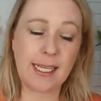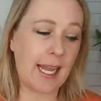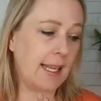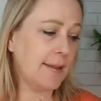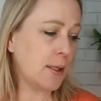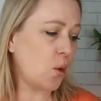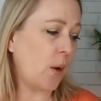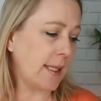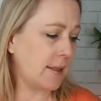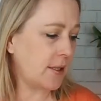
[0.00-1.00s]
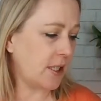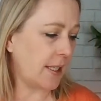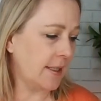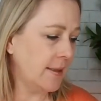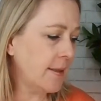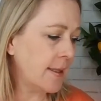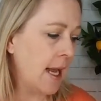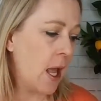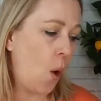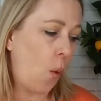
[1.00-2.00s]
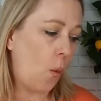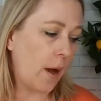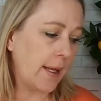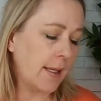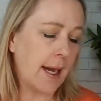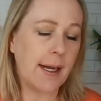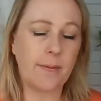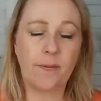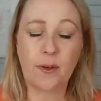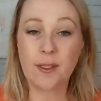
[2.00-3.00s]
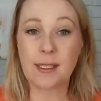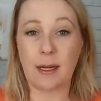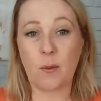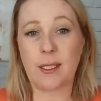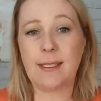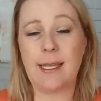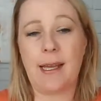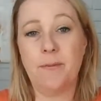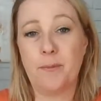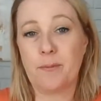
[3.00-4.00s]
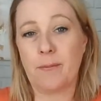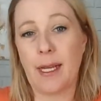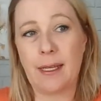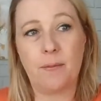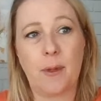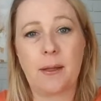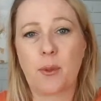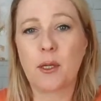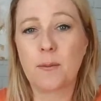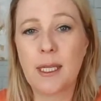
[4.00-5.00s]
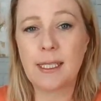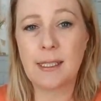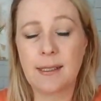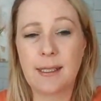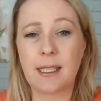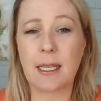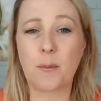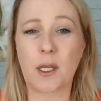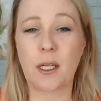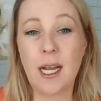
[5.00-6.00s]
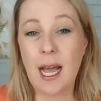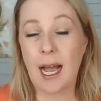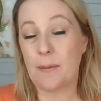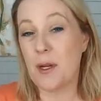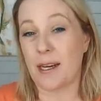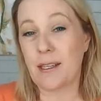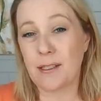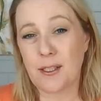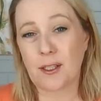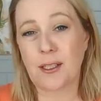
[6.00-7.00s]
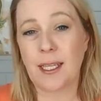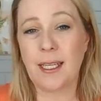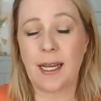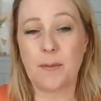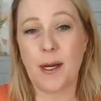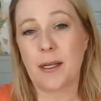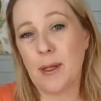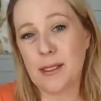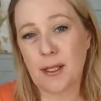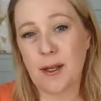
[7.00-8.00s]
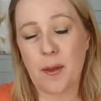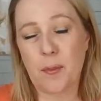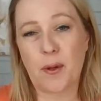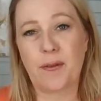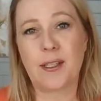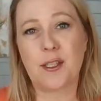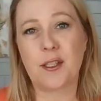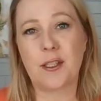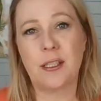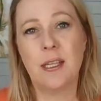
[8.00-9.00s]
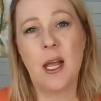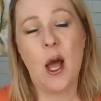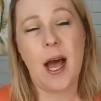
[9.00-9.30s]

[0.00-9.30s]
today's questions. First, I want to say my permanent disclaimer: I'm not an attorney. I'm not a mental health professional.